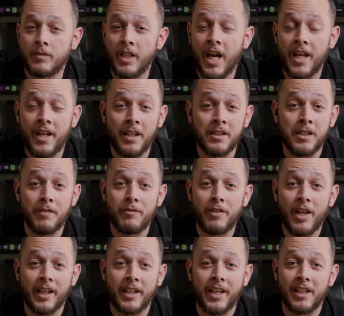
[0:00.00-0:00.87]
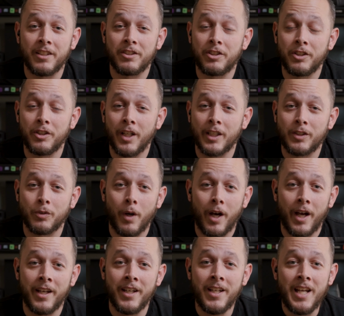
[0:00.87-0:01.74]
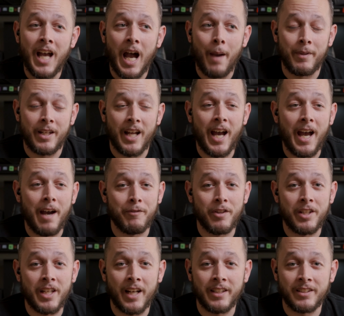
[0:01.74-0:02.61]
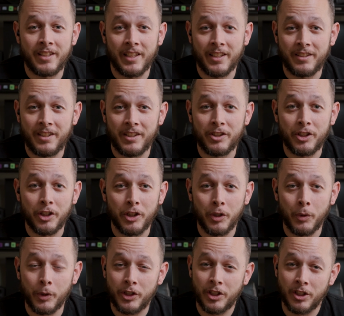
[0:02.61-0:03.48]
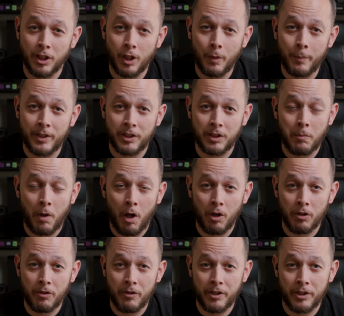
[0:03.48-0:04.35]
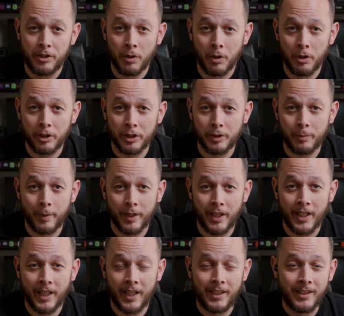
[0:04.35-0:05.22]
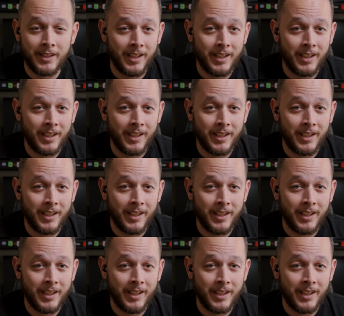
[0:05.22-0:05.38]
Yeah, and I love that case too. That's why, I mean, I have the 962, which is a little bit smaller than yours, but